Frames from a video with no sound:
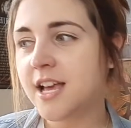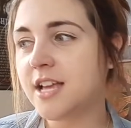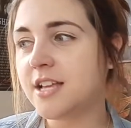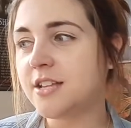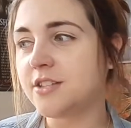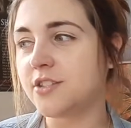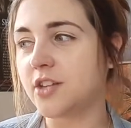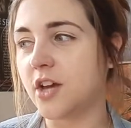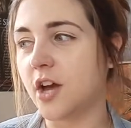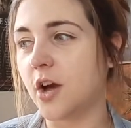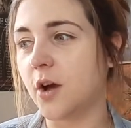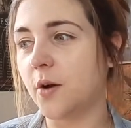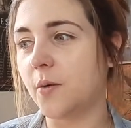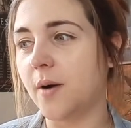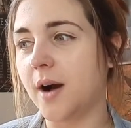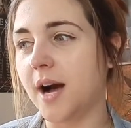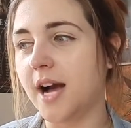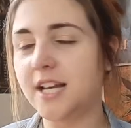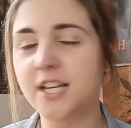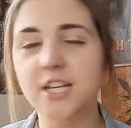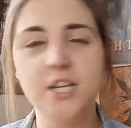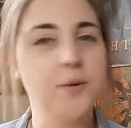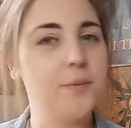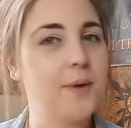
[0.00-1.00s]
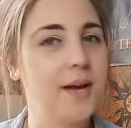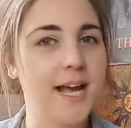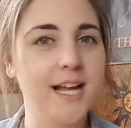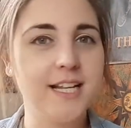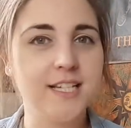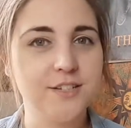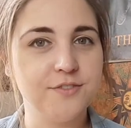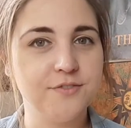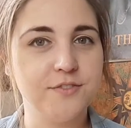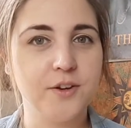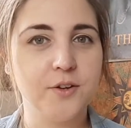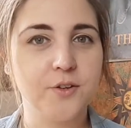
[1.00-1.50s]
So I knew I had
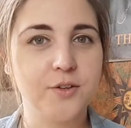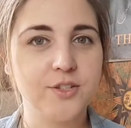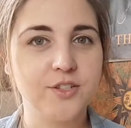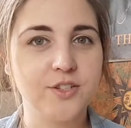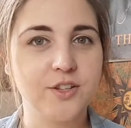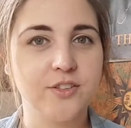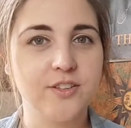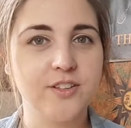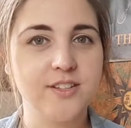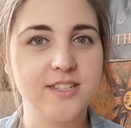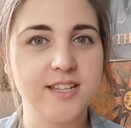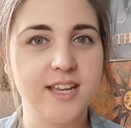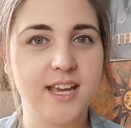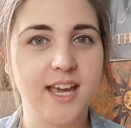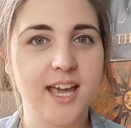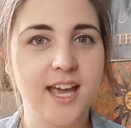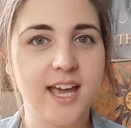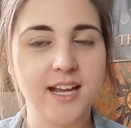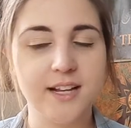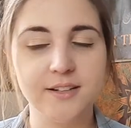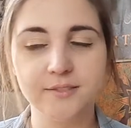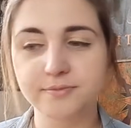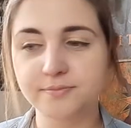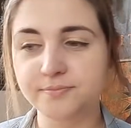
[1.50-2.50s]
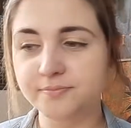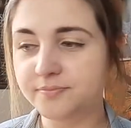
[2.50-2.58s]
to focus on the singing.